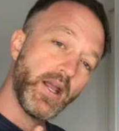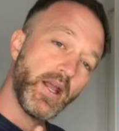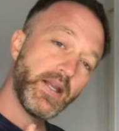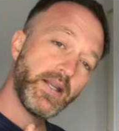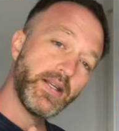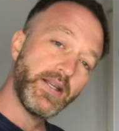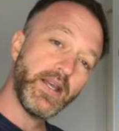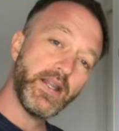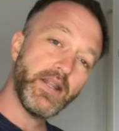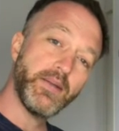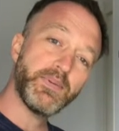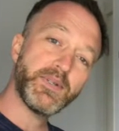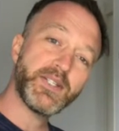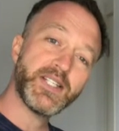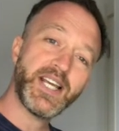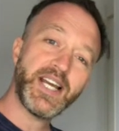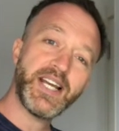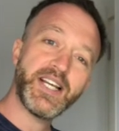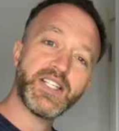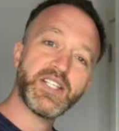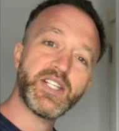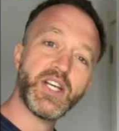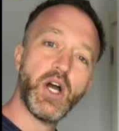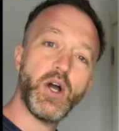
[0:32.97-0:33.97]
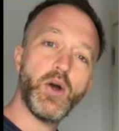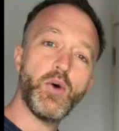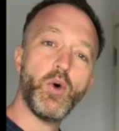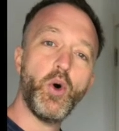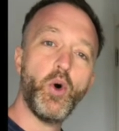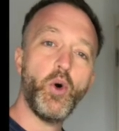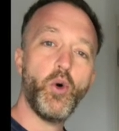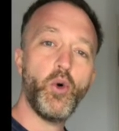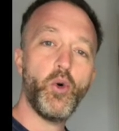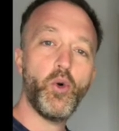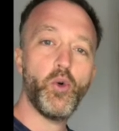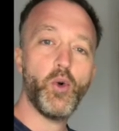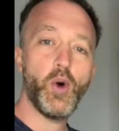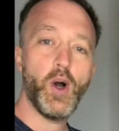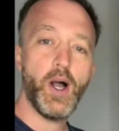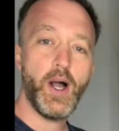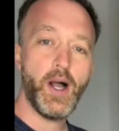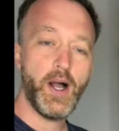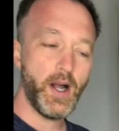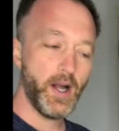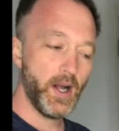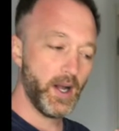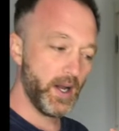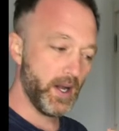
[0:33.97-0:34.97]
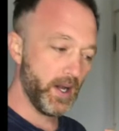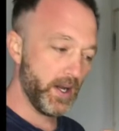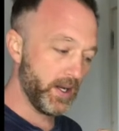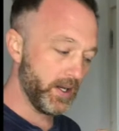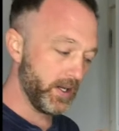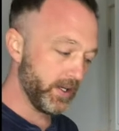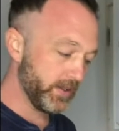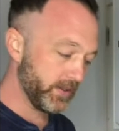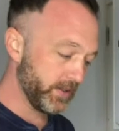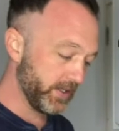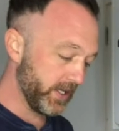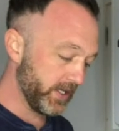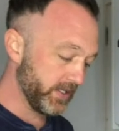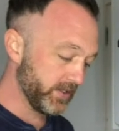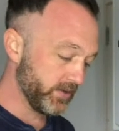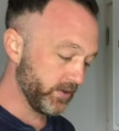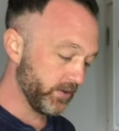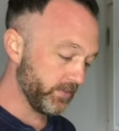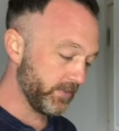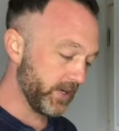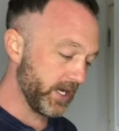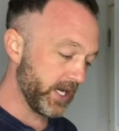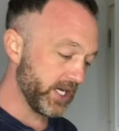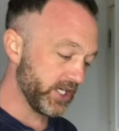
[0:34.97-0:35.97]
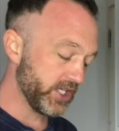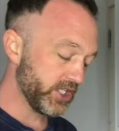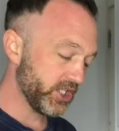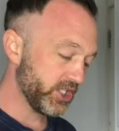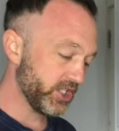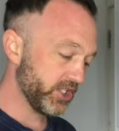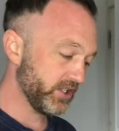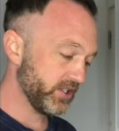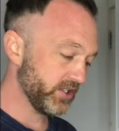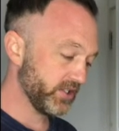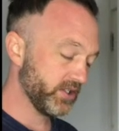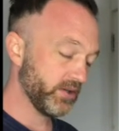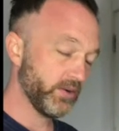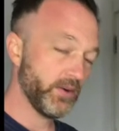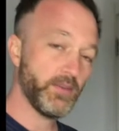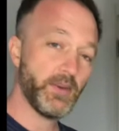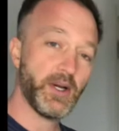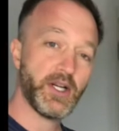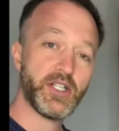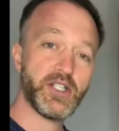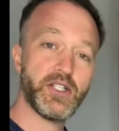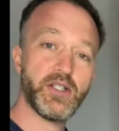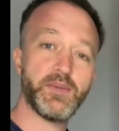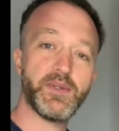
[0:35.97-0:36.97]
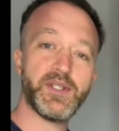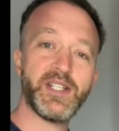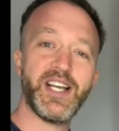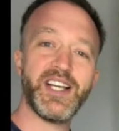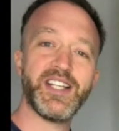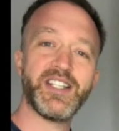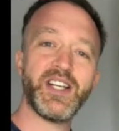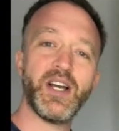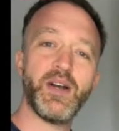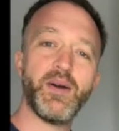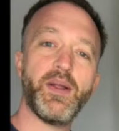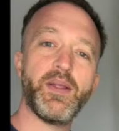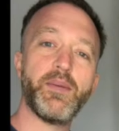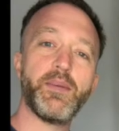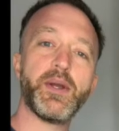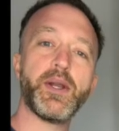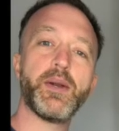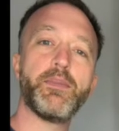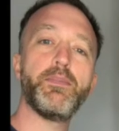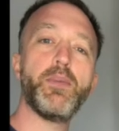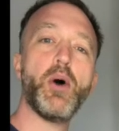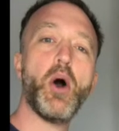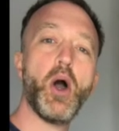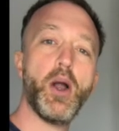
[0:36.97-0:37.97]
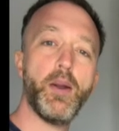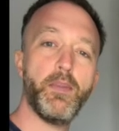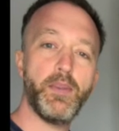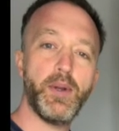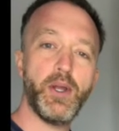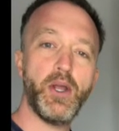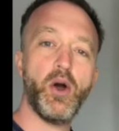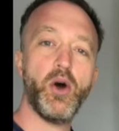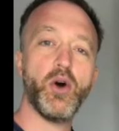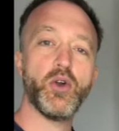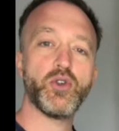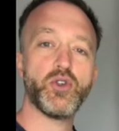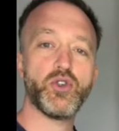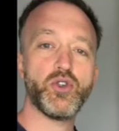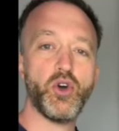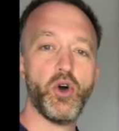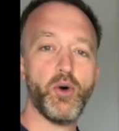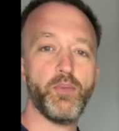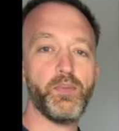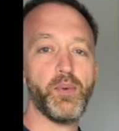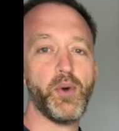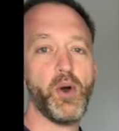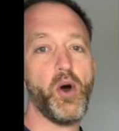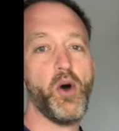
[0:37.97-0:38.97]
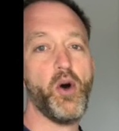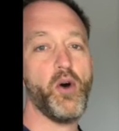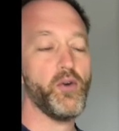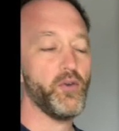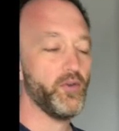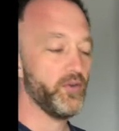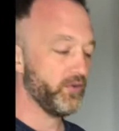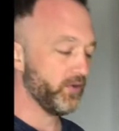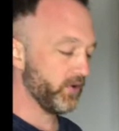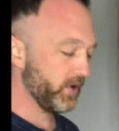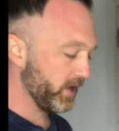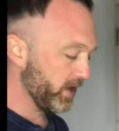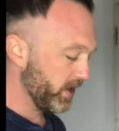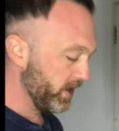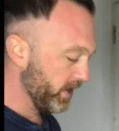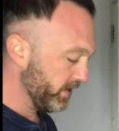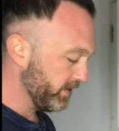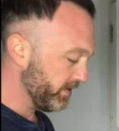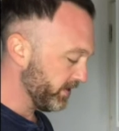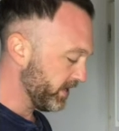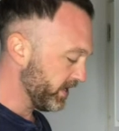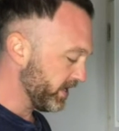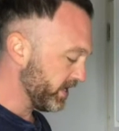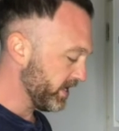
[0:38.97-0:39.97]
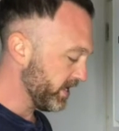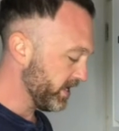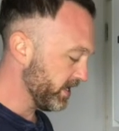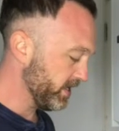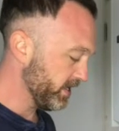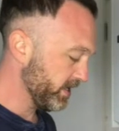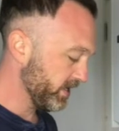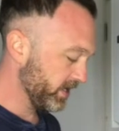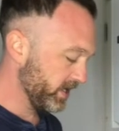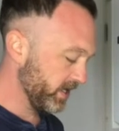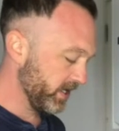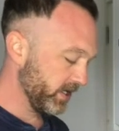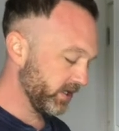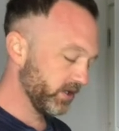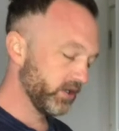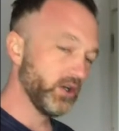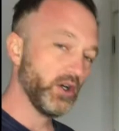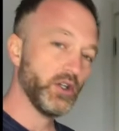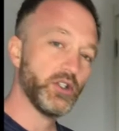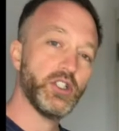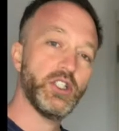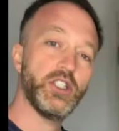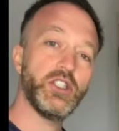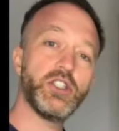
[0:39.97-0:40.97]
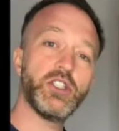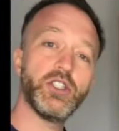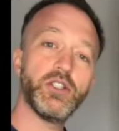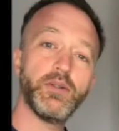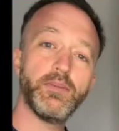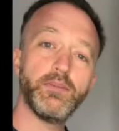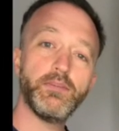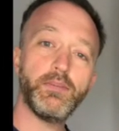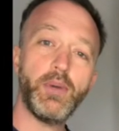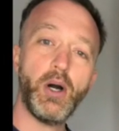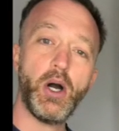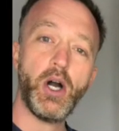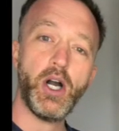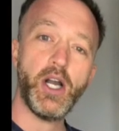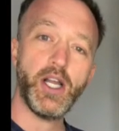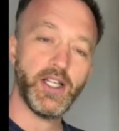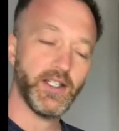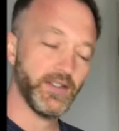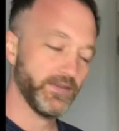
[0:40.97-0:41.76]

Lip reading: Get the potato all into a mash, so we're mashing the potato, and then we're going to pipe it on top of the cottage pie.